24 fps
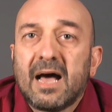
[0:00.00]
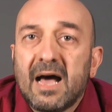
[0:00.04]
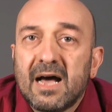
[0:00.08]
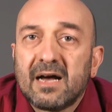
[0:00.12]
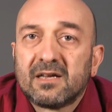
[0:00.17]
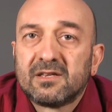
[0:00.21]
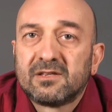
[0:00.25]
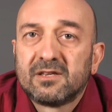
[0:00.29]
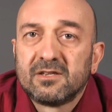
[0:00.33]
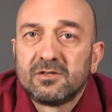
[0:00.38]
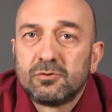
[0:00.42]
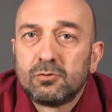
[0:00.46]

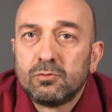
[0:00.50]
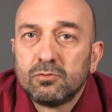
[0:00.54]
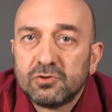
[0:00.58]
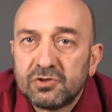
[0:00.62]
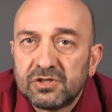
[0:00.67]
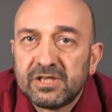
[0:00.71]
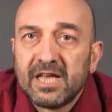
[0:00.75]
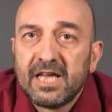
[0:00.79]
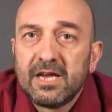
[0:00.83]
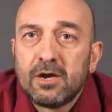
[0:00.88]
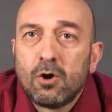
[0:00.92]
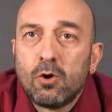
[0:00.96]
access to
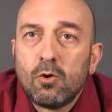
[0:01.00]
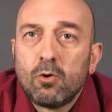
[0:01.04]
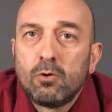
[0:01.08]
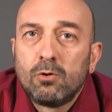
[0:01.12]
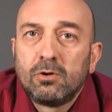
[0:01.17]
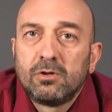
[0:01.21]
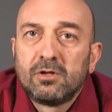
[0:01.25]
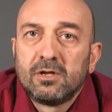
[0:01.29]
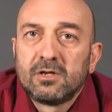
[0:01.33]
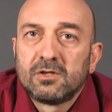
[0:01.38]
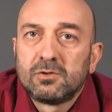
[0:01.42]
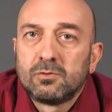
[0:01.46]

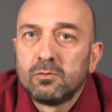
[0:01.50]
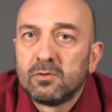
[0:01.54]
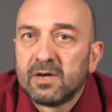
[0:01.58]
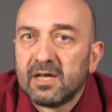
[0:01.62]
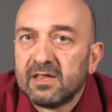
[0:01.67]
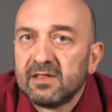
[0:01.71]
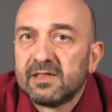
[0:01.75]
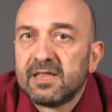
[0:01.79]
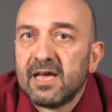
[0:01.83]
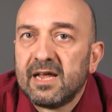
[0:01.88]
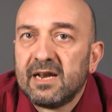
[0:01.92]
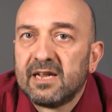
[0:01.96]
stakeholders who
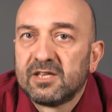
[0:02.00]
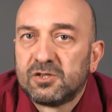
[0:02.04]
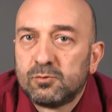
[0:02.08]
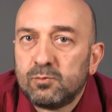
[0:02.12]
can tell